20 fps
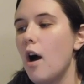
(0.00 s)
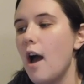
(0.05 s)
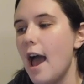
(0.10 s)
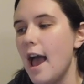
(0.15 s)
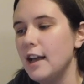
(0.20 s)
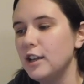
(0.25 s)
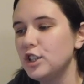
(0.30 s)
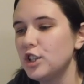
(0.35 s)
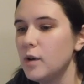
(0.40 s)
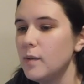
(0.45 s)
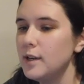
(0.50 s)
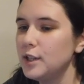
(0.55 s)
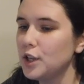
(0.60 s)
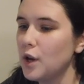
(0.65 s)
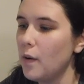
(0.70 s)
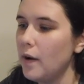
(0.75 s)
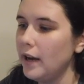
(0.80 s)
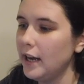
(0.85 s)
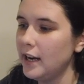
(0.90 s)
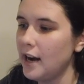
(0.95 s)
Esso is
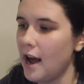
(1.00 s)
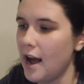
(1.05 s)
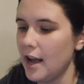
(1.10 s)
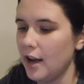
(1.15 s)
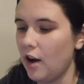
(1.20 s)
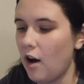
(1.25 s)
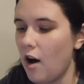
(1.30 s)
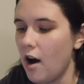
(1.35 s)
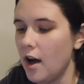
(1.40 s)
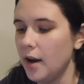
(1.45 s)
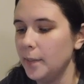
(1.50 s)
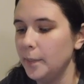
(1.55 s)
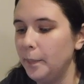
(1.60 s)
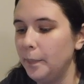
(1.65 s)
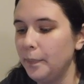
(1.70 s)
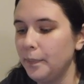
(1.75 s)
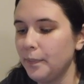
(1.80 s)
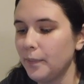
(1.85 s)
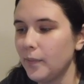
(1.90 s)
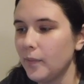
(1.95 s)
going in icon,
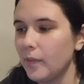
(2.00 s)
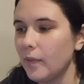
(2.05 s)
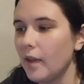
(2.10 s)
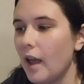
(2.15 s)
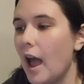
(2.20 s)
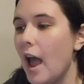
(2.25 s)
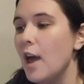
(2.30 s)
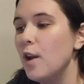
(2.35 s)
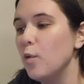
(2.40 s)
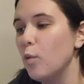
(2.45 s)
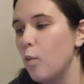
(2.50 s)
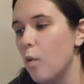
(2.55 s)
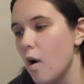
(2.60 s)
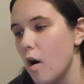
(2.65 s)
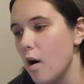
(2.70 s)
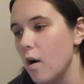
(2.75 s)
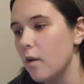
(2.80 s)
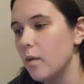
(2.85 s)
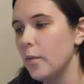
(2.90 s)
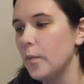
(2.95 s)
and
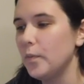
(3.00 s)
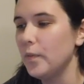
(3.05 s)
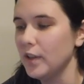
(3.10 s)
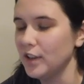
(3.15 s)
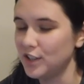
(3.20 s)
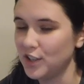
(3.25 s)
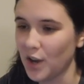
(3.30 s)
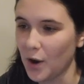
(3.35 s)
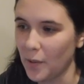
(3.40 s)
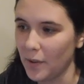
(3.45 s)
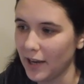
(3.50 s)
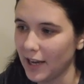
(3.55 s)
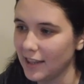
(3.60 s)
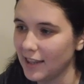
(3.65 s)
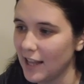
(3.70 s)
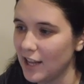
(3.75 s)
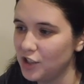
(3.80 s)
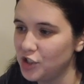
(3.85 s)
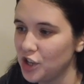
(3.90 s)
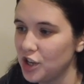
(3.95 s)
Woe is going in
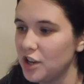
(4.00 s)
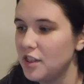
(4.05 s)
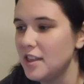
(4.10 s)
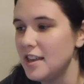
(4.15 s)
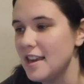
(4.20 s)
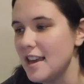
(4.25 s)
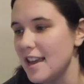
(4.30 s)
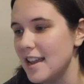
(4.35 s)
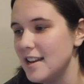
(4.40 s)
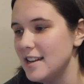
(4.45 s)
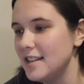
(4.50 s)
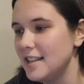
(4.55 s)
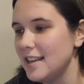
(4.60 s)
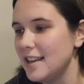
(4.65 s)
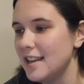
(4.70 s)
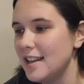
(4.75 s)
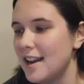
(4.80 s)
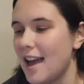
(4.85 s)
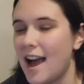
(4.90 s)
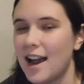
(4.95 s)
legend. The
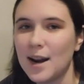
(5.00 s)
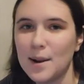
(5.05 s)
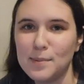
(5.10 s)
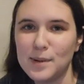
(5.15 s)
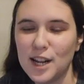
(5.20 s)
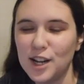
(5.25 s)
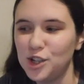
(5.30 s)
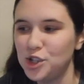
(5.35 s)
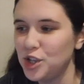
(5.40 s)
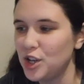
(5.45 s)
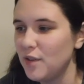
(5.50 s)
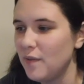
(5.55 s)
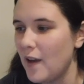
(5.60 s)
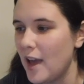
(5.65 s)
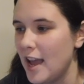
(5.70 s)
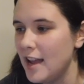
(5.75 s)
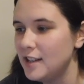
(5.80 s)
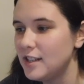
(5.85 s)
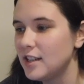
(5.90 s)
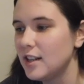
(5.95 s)
Indian adaptation of
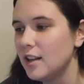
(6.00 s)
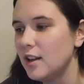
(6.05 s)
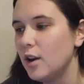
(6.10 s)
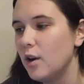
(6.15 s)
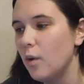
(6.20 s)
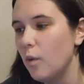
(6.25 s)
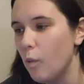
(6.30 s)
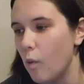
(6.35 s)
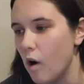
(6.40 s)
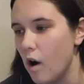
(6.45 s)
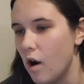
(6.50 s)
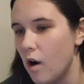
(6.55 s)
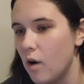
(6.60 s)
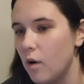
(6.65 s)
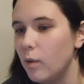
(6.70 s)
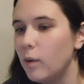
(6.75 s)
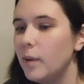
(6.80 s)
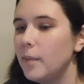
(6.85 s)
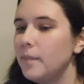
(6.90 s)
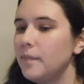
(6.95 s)
it,
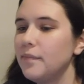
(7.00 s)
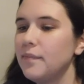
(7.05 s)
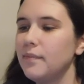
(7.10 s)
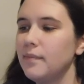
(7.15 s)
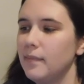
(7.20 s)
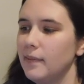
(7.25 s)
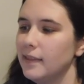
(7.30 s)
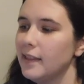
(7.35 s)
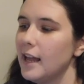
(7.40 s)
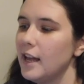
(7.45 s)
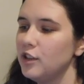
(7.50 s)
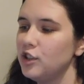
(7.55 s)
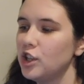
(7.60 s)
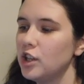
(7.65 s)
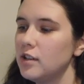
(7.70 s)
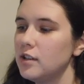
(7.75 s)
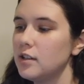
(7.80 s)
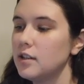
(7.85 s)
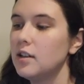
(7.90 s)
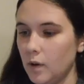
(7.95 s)
Woe,
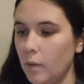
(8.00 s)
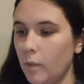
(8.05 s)
legend.